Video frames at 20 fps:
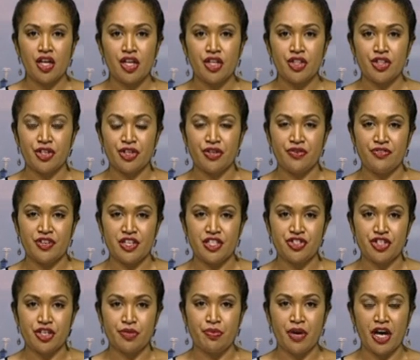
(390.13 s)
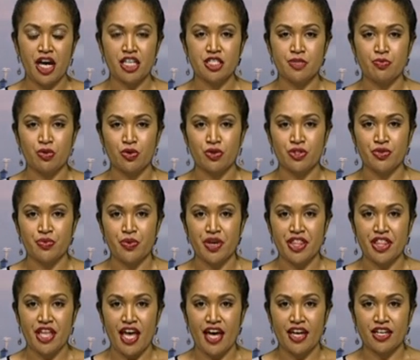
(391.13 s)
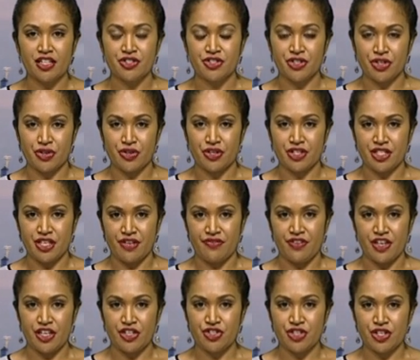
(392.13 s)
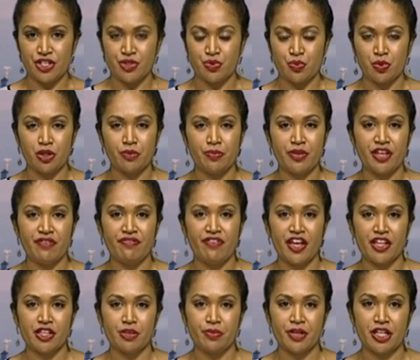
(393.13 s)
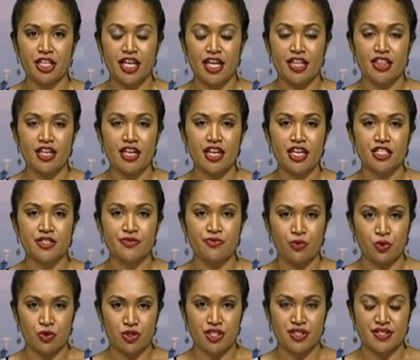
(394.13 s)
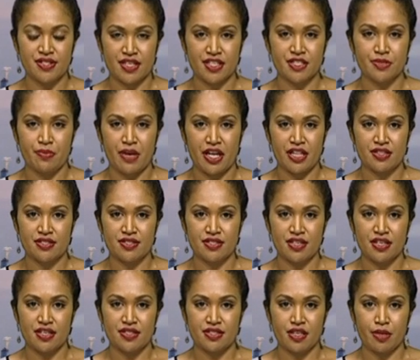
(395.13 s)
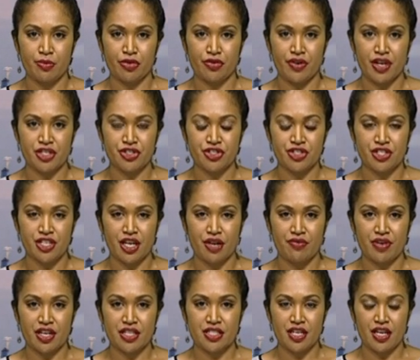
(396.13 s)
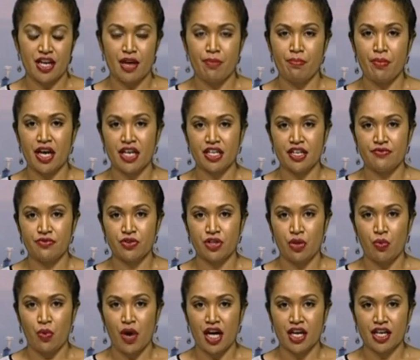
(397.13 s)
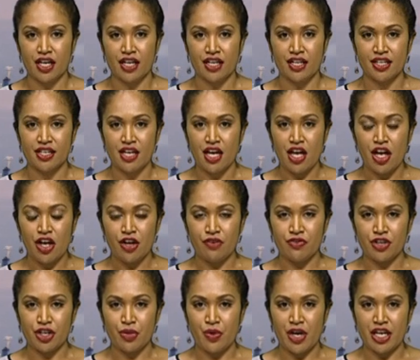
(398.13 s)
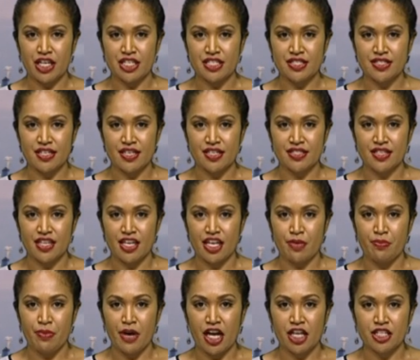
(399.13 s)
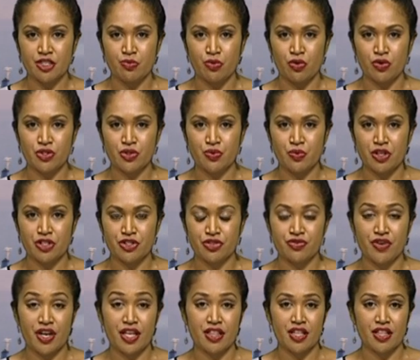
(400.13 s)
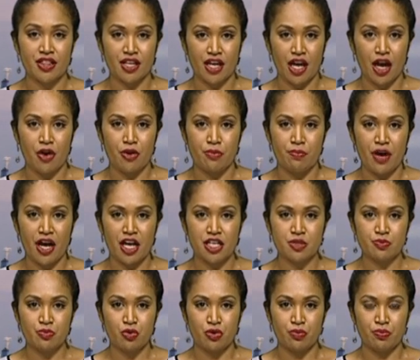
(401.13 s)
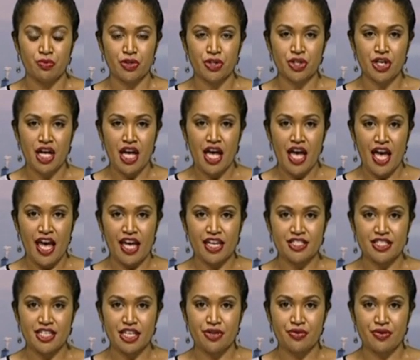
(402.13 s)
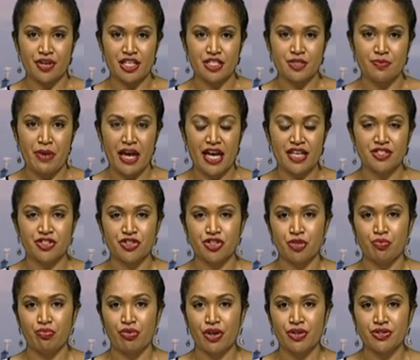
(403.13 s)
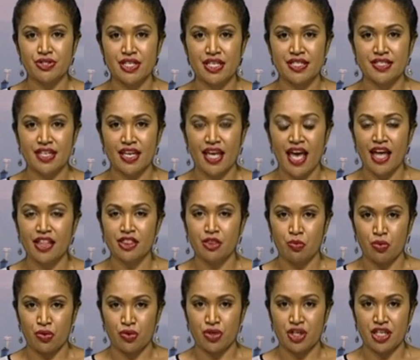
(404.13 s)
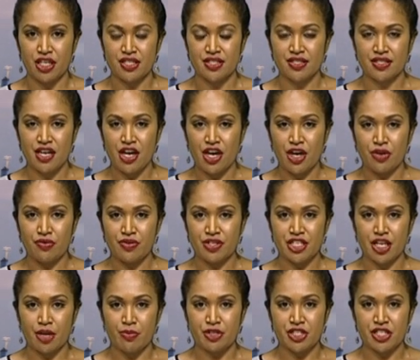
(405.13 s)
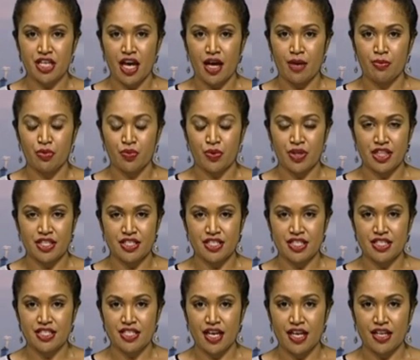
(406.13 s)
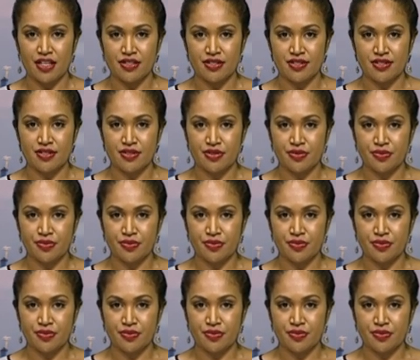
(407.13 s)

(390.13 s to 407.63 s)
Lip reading: The new Fijian passports with added security features will be available in the next 4 to 6 months, says Immigration Director Nemani Vuniwanga. Vuniwanga says the e-passports will strengthen the current passport book and decrease passenger processing at the borders. Ritika Pratap with the details.